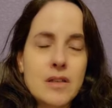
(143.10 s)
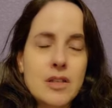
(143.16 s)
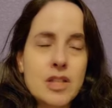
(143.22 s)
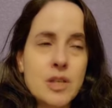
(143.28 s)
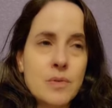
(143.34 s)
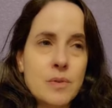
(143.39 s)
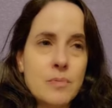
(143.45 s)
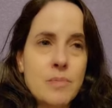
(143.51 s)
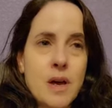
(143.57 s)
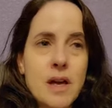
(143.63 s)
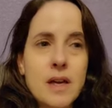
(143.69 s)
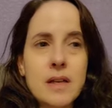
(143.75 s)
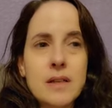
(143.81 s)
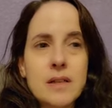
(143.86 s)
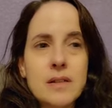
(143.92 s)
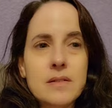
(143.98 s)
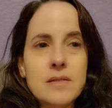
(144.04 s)
She would
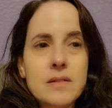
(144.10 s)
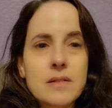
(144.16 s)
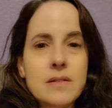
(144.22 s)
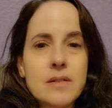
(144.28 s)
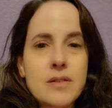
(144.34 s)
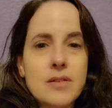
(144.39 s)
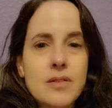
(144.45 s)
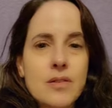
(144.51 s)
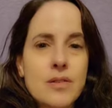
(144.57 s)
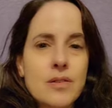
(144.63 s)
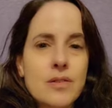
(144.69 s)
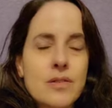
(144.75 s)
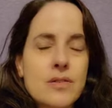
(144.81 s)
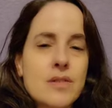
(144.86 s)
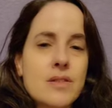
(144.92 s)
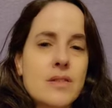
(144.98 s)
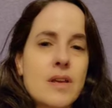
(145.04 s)
buy
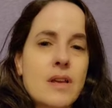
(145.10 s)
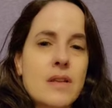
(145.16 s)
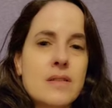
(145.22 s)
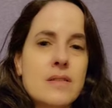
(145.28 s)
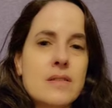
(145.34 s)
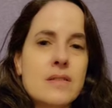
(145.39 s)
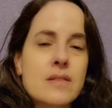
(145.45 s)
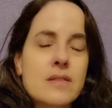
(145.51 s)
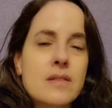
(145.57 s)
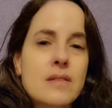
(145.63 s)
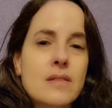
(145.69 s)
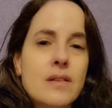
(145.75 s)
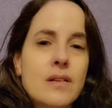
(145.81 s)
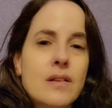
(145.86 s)
her sons